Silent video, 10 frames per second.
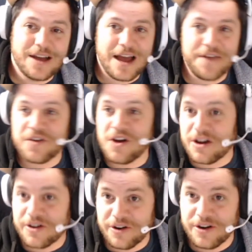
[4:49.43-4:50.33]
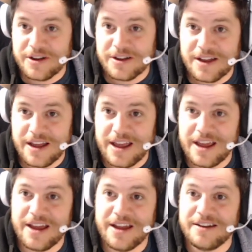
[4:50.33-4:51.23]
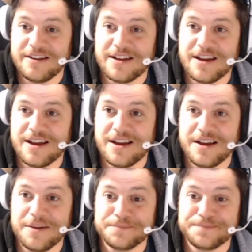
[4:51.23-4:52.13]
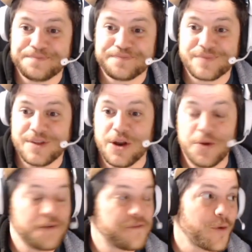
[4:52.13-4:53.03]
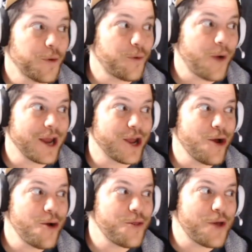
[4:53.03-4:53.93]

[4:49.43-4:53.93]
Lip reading: I've conquered, and the further I go,